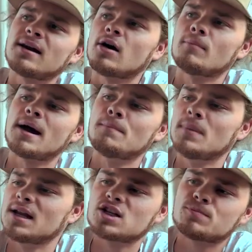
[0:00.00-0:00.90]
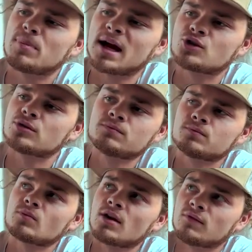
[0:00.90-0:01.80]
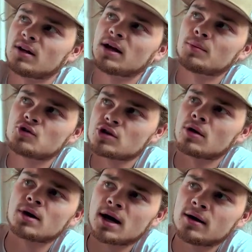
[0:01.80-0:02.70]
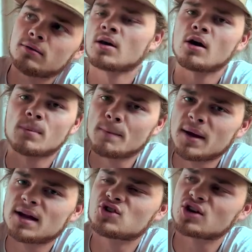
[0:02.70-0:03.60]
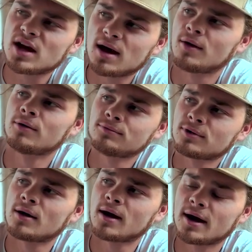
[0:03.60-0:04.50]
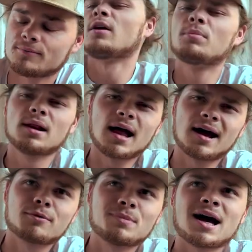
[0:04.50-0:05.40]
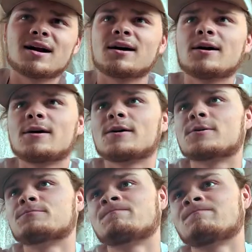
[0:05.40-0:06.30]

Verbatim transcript: of on my mid spectrum of dips, okay? On my mid scale, all right? It'd be like about a